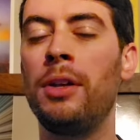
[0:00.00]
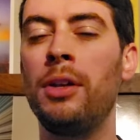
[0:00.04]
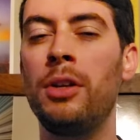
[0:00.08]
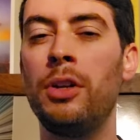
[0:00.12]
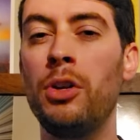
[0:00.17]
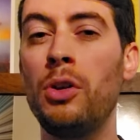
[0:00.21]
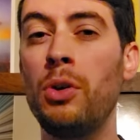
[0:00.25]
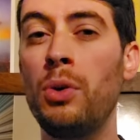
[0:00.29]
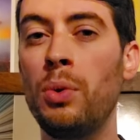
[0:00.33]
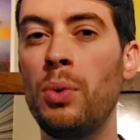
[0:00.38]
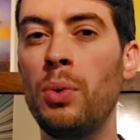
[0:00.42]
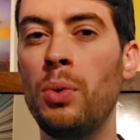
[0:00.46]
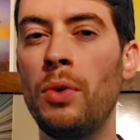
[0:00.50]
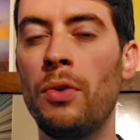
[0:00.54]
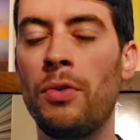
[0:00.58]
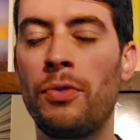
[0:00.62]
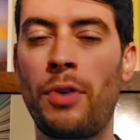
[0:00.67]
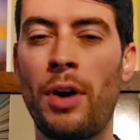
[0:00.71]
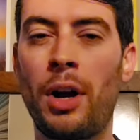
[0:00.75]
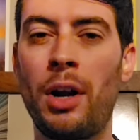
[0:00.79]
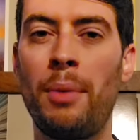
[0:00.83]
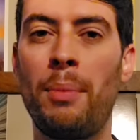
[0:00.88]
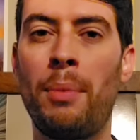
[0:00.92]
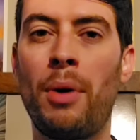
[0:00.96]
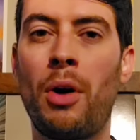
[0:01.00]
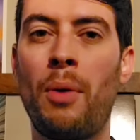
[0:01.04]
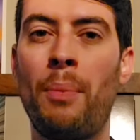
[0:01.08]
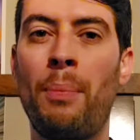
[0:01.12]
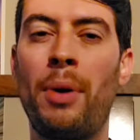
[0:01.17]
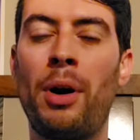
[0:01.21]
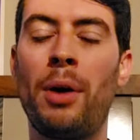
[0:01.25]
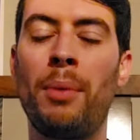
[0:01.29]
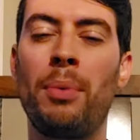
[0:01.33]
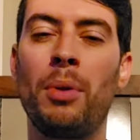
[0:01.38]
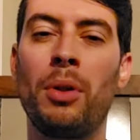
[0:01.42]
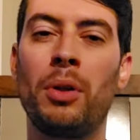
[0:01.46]
new Fireball
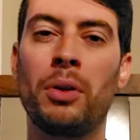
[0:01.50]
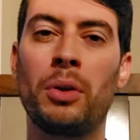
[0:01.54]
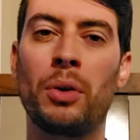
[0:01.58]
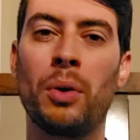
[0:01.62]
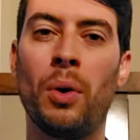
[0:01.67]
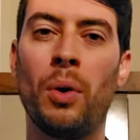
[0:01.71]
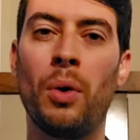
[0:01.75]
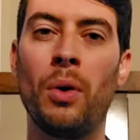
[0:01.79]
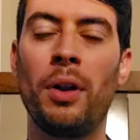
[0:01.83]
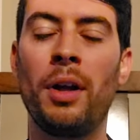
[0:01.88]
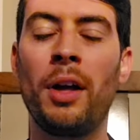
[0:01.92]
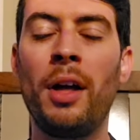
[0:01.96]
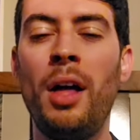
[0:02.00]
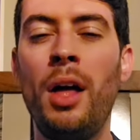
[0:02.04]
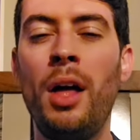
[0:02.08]
Purple and Gold.